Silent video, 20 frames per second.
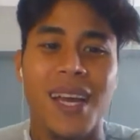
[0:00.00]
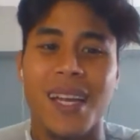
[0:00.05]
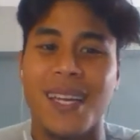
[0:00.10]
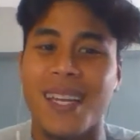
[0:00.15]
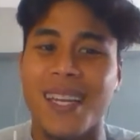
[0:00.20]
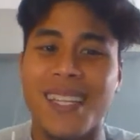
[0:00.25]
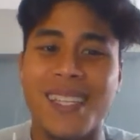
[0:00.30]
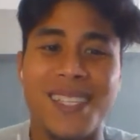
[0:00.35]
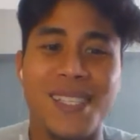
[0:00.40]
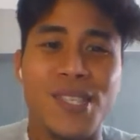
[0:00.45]

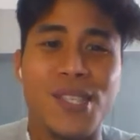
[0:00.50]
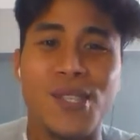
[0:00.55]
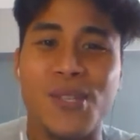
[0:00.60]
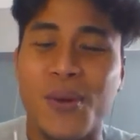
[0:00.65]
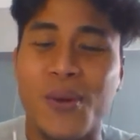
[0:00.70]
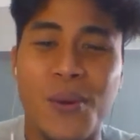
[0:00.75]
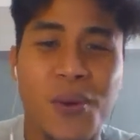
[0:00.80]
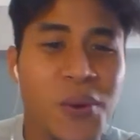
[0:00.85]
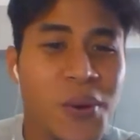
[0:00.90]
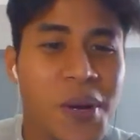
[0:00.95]

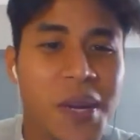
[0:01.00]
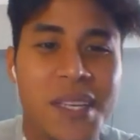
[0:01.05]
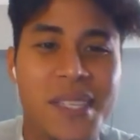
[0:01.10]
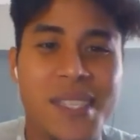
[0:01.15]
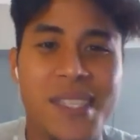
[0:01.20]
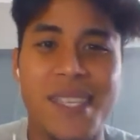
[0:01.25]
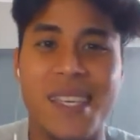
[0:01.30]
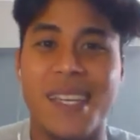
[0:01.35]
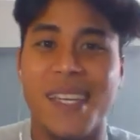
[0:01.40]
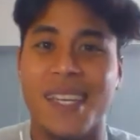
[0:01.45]
That's
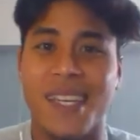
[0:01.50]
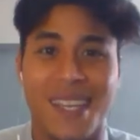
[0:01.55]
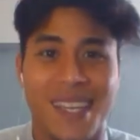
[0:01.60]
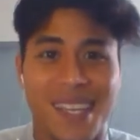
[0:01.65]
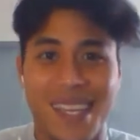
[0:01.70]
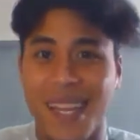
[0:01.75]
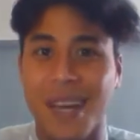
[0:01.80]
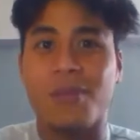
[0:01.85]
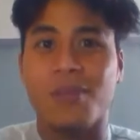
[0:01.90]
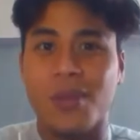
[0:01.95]
crazy.
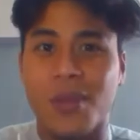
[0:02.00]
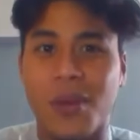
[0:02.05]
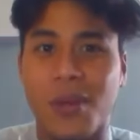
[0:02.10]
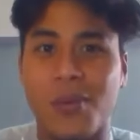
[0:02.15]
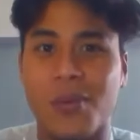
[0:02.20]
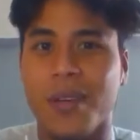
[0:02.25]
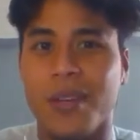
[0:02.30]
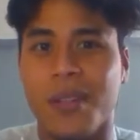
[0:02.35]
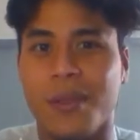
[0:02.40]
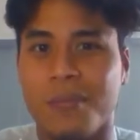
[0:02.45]
Now
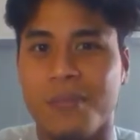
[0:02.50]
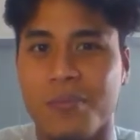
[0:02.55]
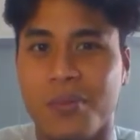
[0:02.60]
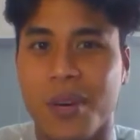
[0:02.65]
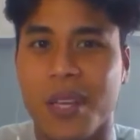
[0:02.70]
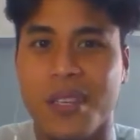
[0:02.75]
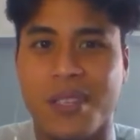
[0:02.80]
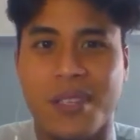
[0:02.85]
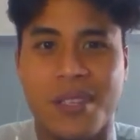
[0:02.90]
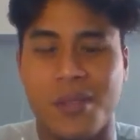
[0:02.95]
look at the
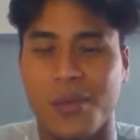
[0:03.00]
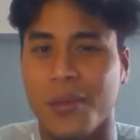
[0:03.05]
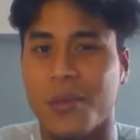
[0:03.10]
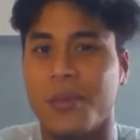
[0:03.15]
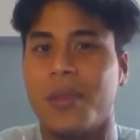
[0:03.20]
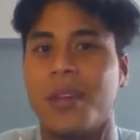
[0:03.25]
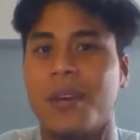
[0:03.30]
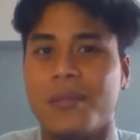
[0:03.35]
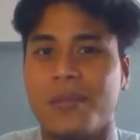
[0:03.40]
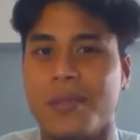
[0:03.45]
price,
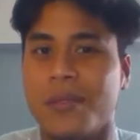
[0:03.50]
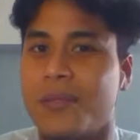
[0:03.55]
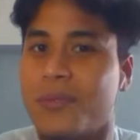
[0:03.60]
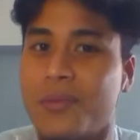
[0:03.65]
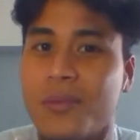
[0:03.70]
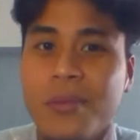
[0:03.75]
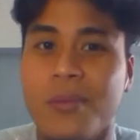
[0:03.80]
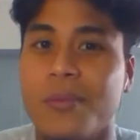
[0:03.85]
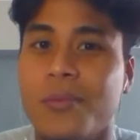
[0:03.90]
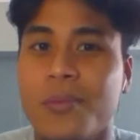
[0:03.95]

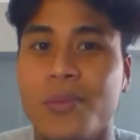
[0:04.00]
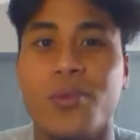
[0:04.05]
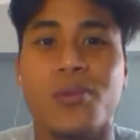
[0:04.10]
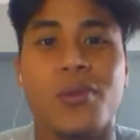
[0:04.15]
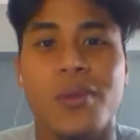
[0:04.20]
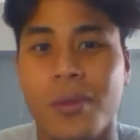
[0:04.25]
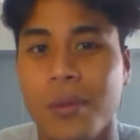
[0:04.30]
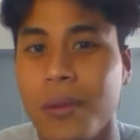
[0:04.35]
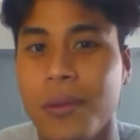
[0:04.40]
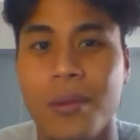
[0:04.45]
2,000,
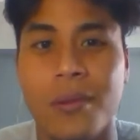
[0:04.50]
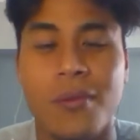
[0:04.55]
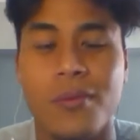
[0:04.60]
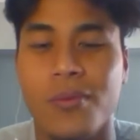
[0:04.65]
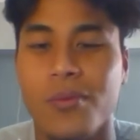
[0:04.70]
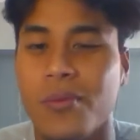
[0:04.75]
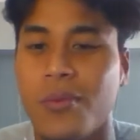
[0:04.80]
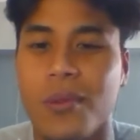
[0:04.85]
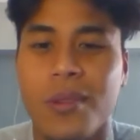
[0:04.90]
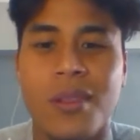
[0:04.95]
almost
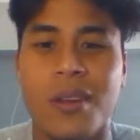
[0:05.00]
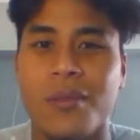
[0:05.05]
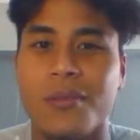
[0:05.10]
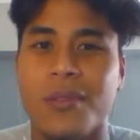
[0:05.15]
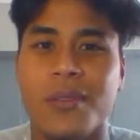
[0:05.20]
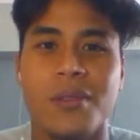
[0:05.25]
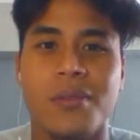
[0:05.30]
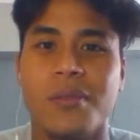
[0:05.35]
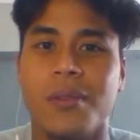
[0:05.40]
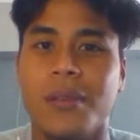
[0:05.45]

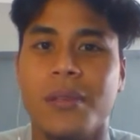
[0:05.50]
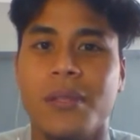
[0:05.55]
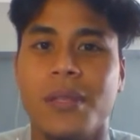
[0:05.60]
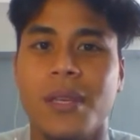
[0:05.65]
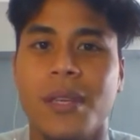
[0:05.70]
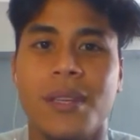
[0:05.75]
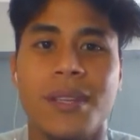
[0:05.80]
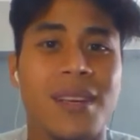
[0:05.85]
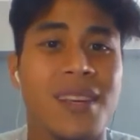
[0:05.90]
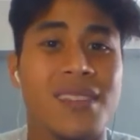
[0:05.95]
3,000
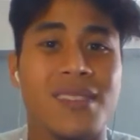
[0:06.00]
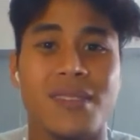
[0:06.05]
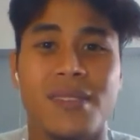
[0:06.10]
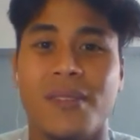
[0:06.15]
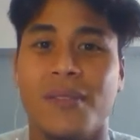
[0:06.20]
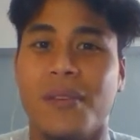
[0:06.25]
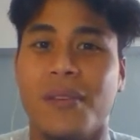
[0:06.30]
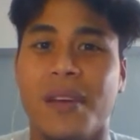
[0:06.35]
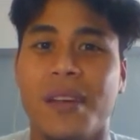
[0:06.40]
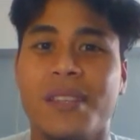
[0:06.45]
USD. That is
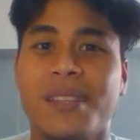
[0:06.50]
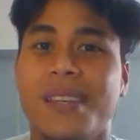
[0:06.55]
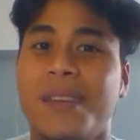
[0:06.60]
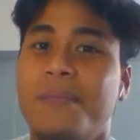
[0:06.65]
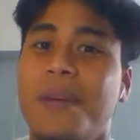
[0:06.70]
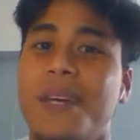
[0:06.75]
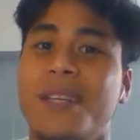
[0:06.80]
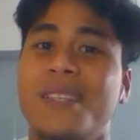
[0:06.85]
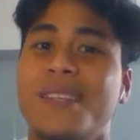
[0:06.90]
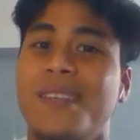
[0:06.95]
crazy.
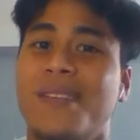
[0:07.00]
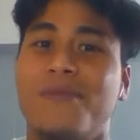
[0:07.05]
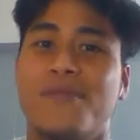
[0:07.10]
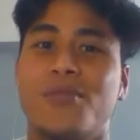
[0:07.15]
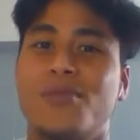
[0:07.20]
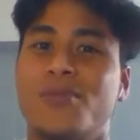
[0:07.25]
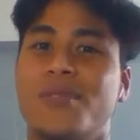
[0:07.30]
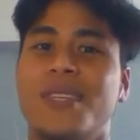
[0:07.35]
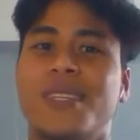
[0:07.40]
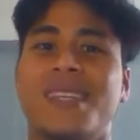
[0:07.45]
Imagine if
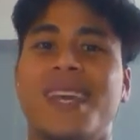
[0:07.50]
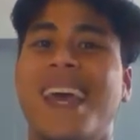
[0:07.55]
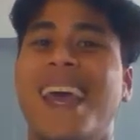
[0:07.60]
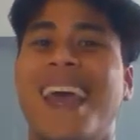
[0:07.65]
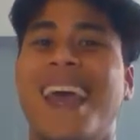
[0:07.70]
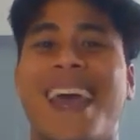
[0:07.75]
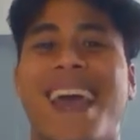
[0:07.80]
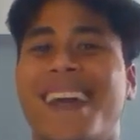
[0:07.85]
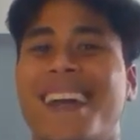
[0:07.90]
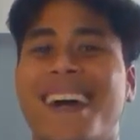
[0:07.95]
you just
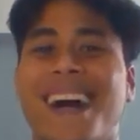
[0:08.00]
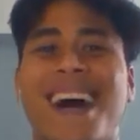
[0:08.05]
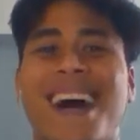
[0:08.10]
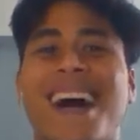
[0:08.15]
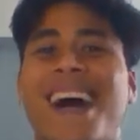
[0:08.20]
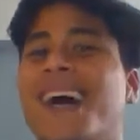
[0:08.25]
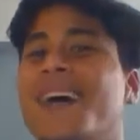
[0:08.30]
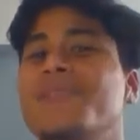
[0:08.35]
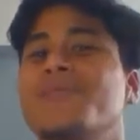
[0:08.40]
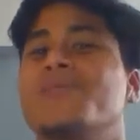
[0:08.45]
had
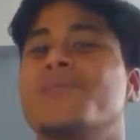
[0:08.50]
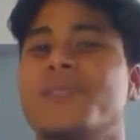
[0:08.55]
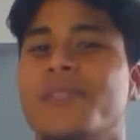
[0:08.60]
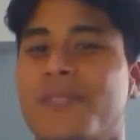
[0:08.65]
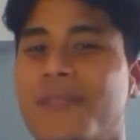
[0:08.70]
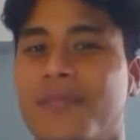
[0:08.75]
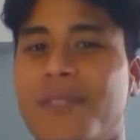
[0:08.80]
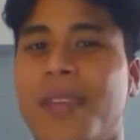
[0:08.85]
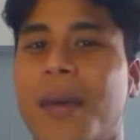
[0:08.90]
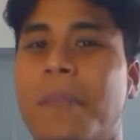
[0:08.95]

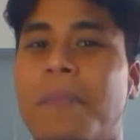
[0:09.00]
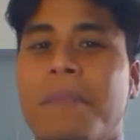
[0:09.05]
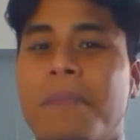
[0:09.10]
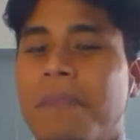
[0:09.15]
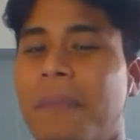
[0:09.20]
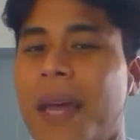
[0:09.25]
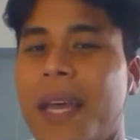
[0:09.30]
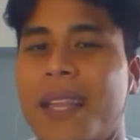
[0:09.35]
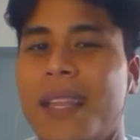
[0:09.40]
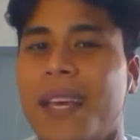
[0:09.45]
100 of them
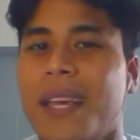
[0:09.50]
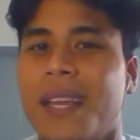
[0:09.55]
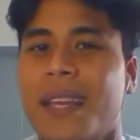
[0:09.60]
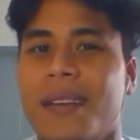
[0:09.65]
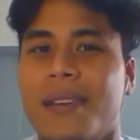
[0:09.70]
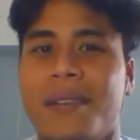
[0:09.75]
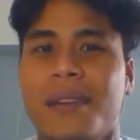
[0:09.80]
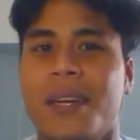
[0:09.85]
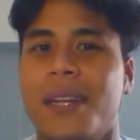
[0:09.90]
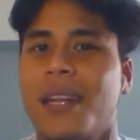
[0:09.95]
back
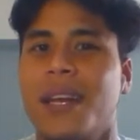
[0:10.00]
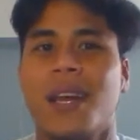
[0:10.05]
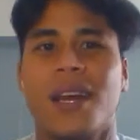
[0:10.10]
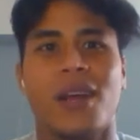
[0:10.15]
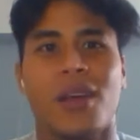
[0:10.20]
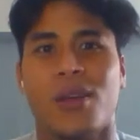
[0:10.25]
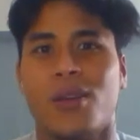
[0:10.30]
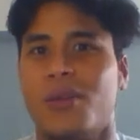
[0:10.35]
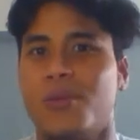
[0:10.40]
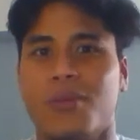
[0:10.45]
then, right?
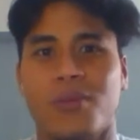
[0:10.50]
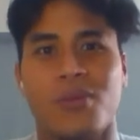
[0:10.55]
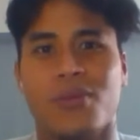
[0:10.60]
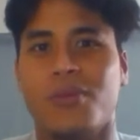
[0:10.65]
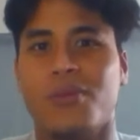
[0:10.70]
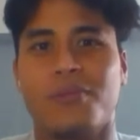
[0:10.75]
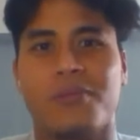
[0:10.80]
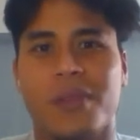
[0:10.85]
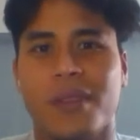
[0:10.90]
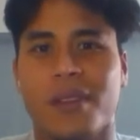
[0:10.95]

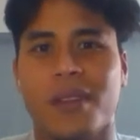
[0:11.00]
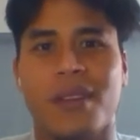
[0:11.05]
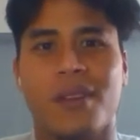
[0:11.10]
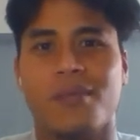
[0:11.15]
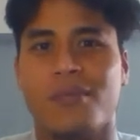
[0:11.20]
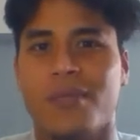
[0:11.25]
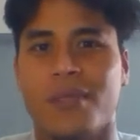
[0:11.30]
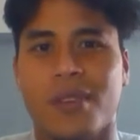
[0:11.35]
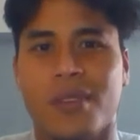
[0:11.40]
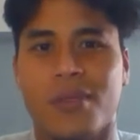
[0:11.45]
You'll be
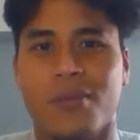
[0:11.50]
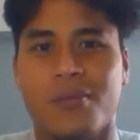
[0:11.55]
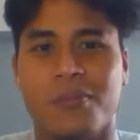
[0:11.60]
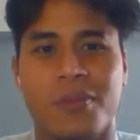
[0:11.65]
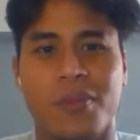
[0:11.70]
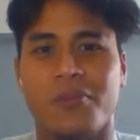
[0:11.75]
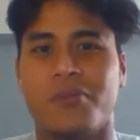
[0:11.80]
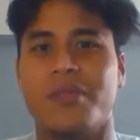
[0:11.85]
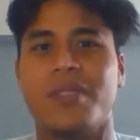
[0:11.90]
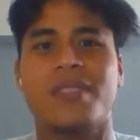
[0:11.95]

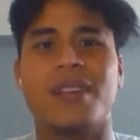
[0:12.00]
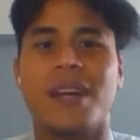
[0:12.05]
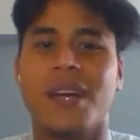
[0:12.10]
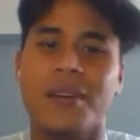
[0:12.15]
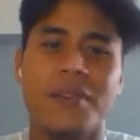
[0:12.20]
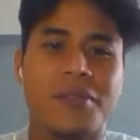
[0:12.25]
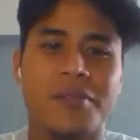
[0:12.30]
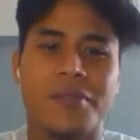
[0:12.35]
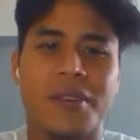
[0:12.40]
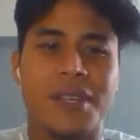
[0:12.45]

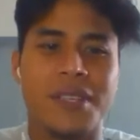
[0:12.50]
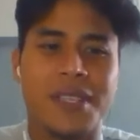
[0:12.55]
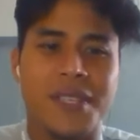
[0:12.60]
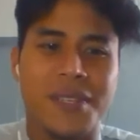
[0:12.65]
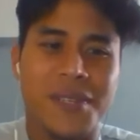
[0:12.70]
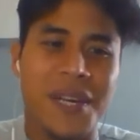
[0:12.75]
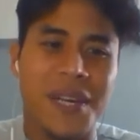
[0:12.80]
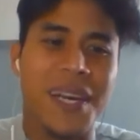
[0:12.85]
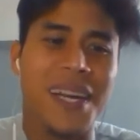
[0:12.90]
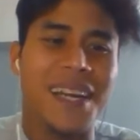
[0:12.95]
retiring right
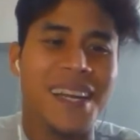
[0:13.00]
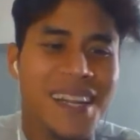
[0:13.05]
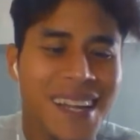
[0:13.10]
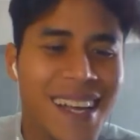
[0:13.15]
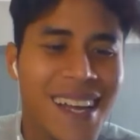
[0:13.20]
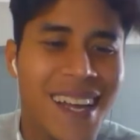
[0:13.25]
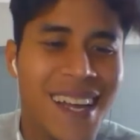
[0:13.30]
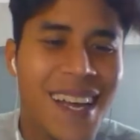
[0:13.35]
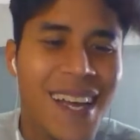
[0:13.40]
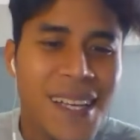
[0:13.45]
now, right?
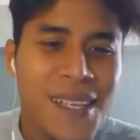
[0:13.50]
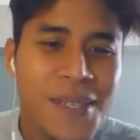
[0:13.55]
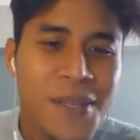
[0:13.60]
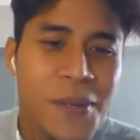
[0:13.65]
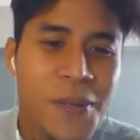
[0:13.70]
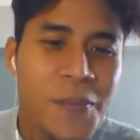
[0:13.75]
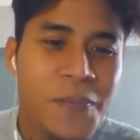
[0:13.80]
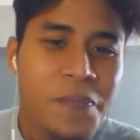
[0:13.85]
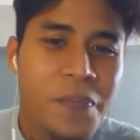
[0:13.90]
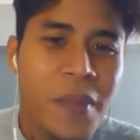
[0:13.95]

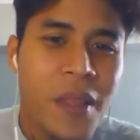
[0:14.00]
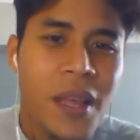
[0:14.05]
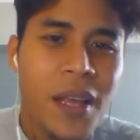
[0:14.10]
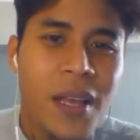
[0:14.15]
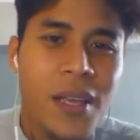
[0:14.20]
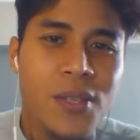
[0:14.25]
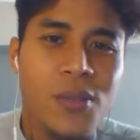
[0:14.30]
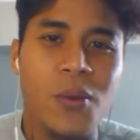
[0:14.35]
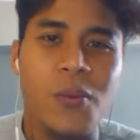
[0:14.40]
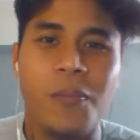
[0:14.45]
So
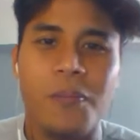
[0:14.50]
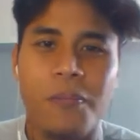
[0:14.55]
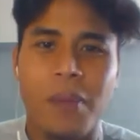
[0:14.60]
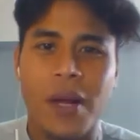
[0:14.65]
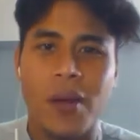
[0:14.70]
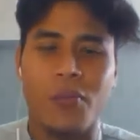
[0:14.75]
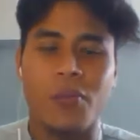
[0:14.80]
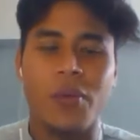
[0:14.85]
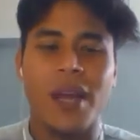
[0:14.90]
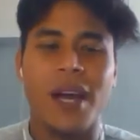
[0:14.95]

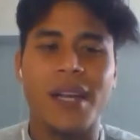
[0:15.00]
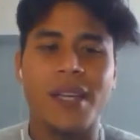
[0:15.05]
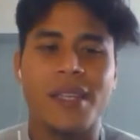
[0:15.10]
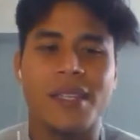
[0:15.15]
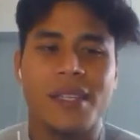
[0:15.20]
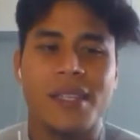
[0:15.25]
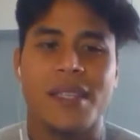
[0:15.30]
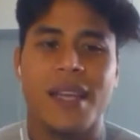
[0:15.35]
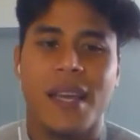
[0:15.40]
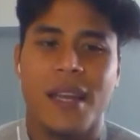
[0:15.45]
but we
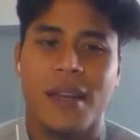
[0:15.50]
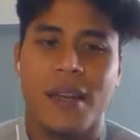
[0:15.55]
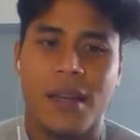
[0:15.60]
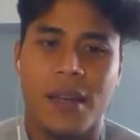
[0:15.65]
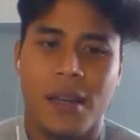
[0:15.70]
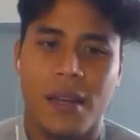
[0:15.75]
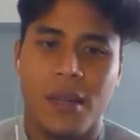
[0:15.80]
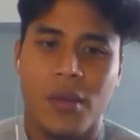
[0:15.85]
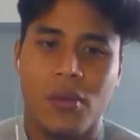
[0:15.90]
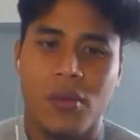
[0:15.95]
understand
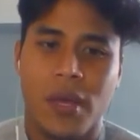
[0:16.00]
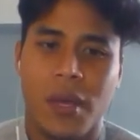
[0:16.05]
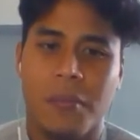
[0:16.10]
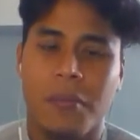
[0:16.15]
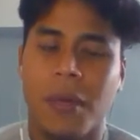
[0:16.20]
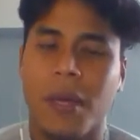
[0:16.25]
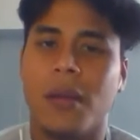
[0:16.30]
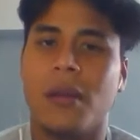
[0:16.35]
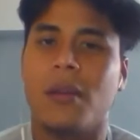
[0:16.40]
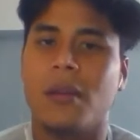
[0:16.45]
that you can
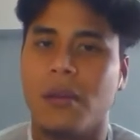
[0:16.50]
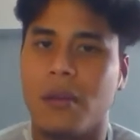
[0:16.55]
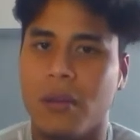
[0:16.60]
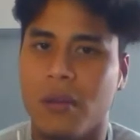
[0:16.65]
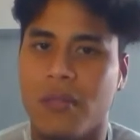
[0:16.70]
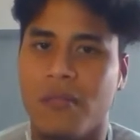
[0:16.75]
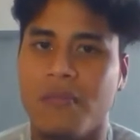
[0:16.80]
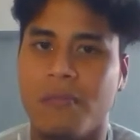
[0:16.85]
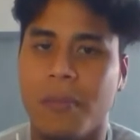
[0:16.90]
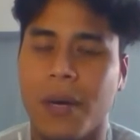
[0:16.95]
make a
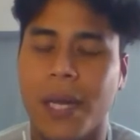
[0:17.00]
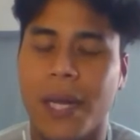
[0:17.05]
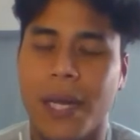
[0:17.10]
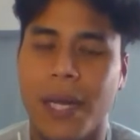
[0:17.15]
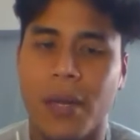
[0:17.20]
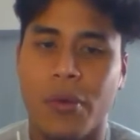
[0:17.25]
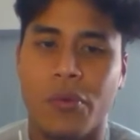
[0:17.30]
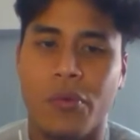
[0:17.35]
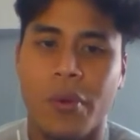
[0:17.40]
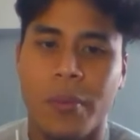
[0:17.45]
lot of
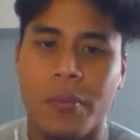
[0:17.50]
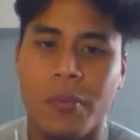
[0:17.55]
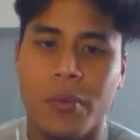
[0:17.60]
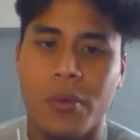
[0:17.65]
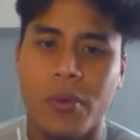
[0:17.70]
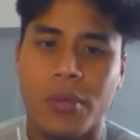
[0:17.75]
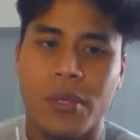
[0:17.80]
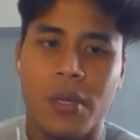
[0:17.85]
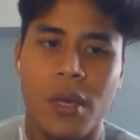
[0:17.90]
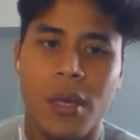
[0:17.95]
money in
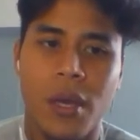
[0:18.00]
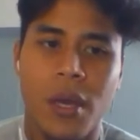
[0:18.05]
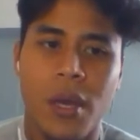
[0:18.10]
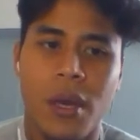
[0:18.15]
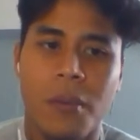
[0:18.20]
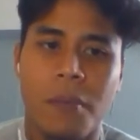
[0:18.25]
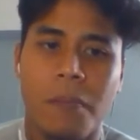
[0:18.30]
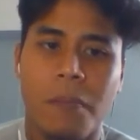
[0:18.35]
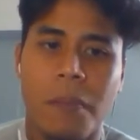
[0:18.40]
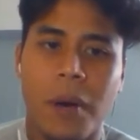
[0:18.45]
cryptos,
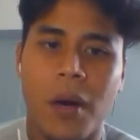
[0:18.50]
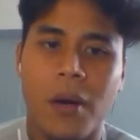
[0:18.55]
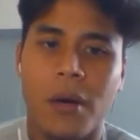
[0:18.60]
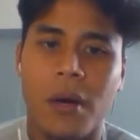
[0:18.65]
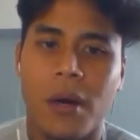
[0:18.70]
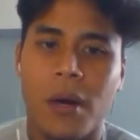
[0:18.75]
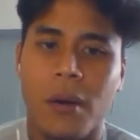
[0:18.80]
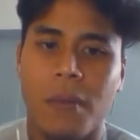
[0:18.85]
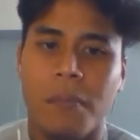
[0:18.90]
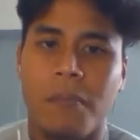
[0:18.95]
but